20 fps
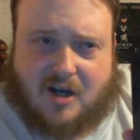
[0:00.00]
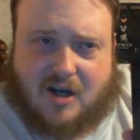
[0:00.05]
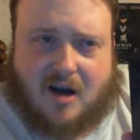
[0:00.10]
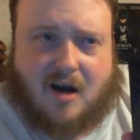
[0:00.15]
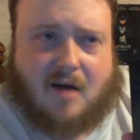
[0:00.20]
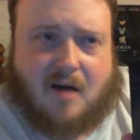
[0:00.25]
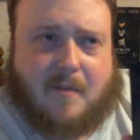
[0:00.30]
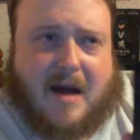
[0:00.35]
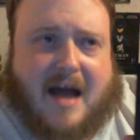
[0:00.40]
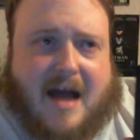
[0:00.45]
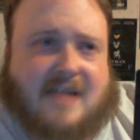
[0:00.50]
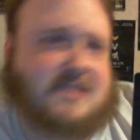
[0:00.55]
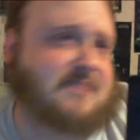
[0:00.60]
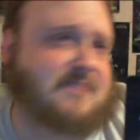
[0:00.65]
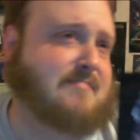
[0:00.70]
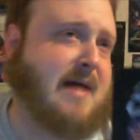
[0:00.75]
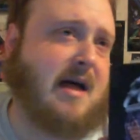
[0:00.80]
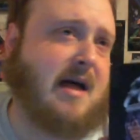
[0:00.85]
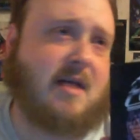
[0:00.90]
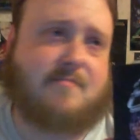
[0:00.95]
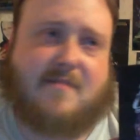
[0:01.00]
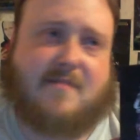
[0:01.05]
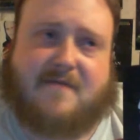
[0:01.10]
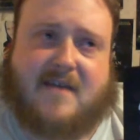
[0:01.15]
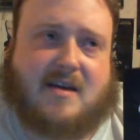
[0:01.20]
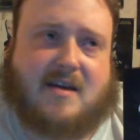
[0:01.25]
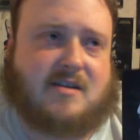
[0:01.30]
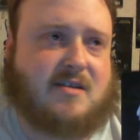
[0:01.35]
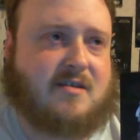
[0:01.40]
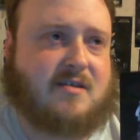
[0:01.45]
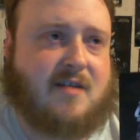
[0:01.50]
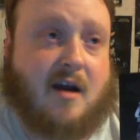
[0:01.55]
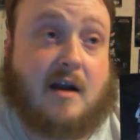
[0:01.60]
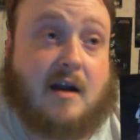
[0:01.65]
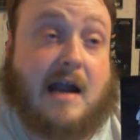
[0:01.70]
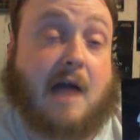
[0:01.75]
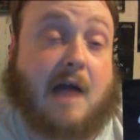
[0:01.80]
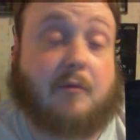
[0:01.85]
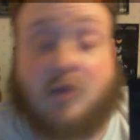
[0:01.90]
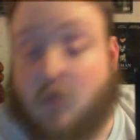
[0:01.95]
I had a smile on my face the entire
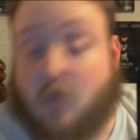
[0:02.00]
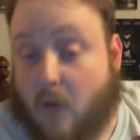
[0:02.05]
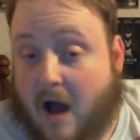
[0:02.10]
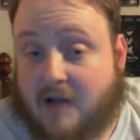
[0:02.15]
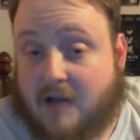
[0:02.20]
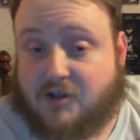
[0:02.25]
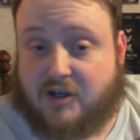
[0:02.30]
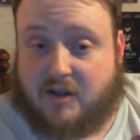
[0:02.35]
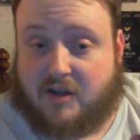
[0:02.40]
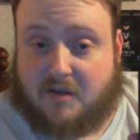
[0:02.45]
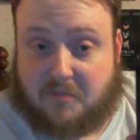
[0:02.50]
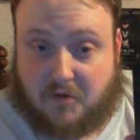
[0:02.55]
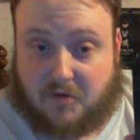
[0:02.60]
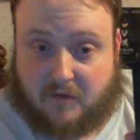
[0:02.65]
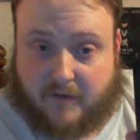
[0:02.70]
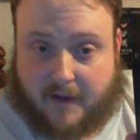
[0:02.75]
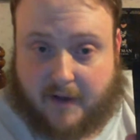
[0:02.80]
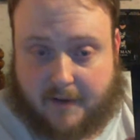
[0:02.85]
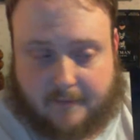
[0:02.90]
time rewatching the movie,